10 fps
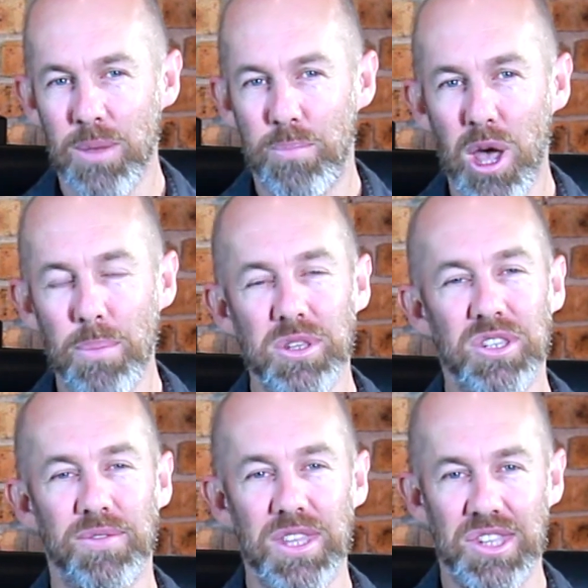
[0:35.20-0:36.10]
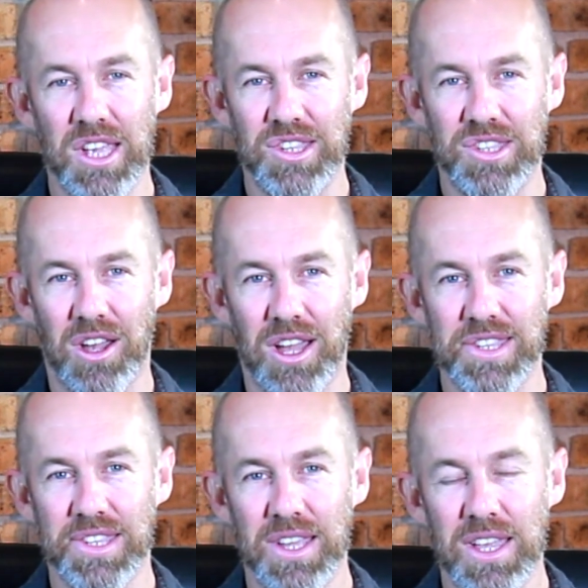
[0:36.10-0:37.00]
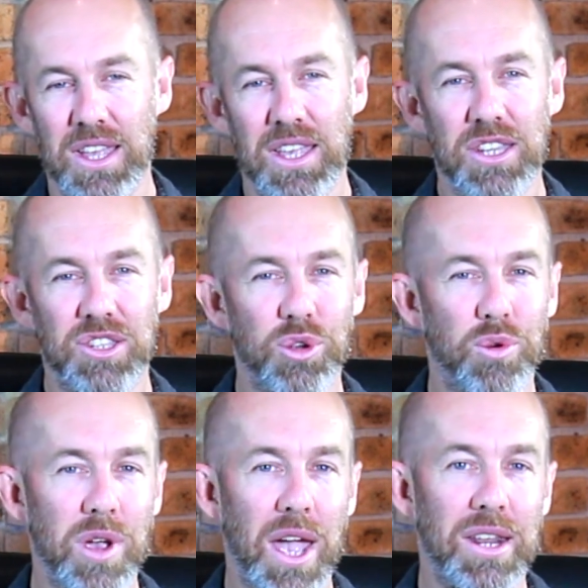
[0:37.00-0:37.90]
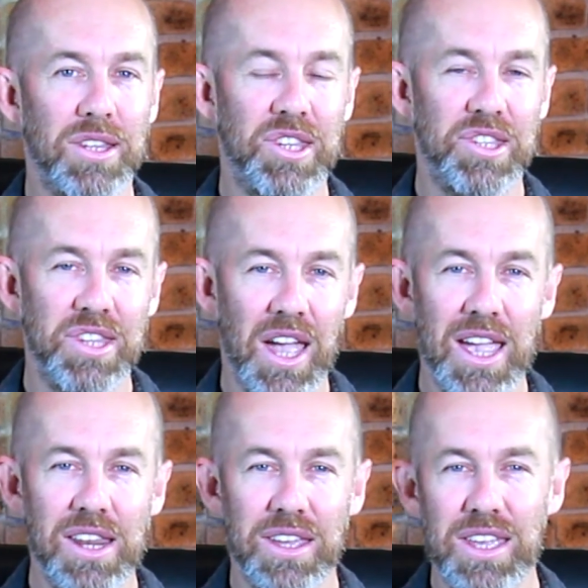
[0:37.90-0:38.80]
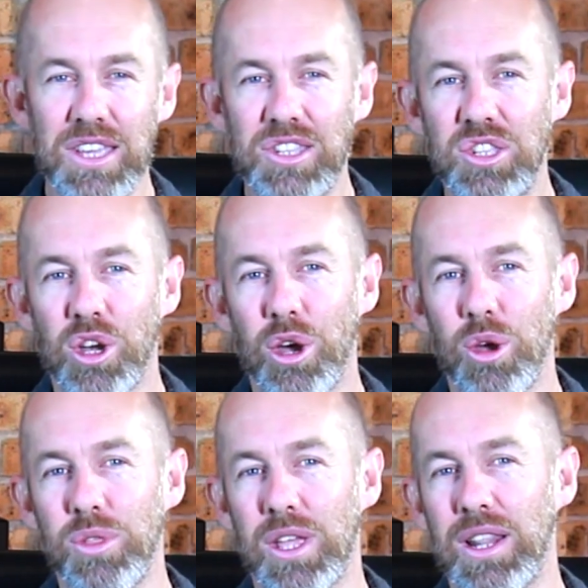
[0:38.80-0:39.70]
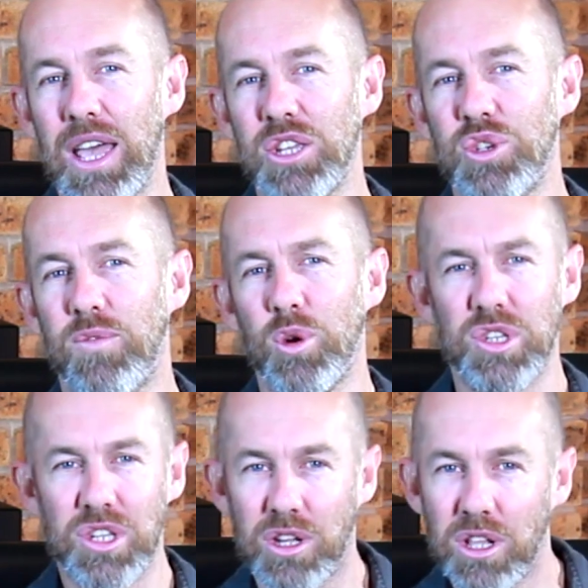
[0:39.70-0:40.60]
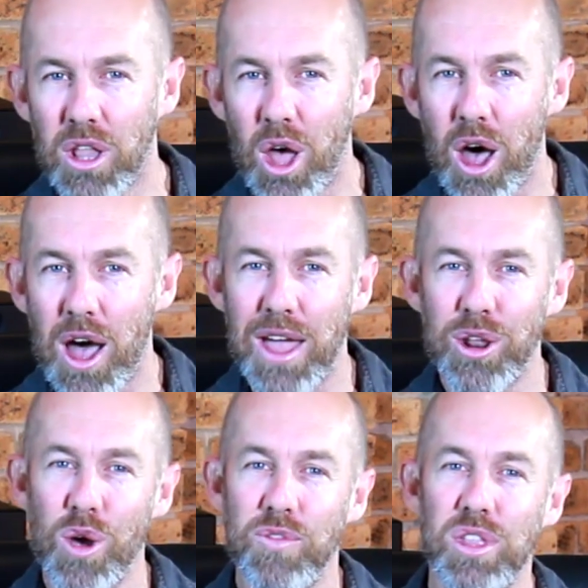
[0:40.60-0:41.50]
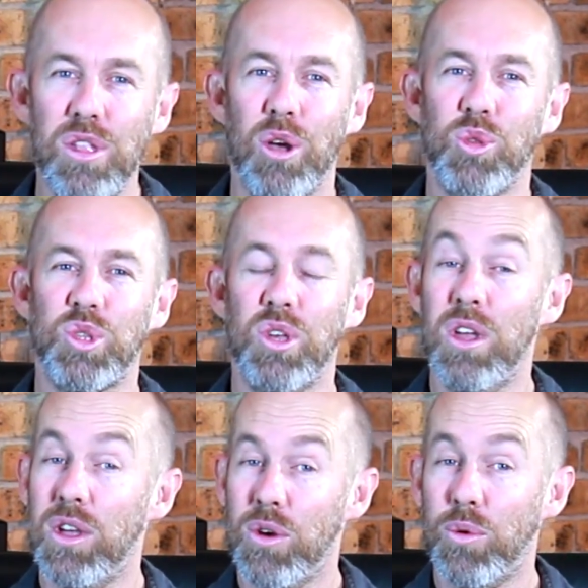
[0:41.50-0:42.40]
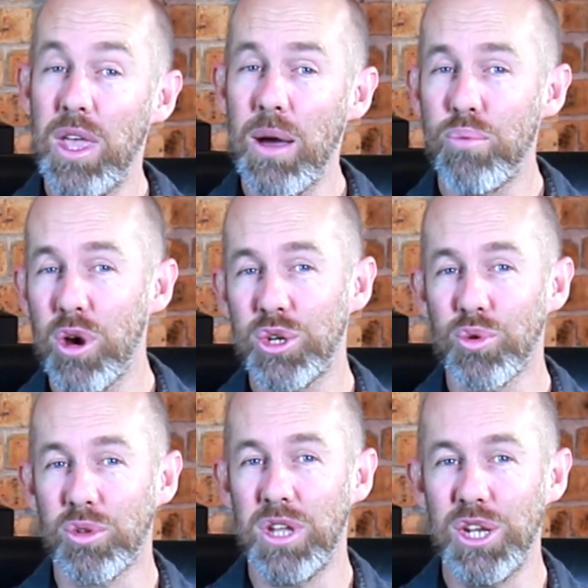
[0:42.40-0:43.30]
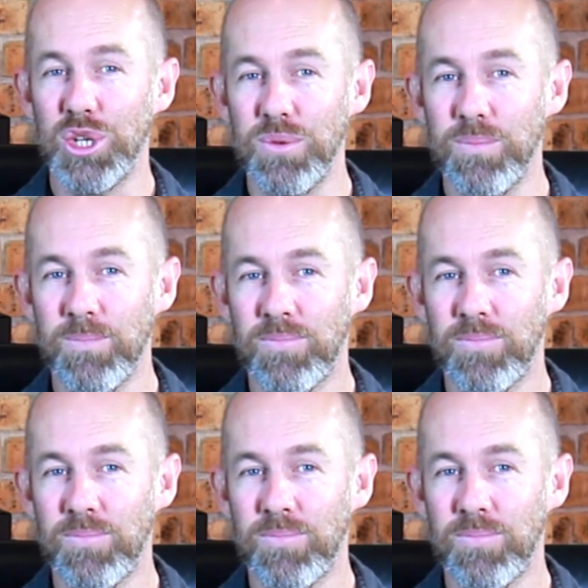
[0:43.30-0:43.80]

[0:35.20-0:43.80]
The purpose of this exercise is to create a sustained, easy tone that allows your voice to glide over the notes without pressure or tension.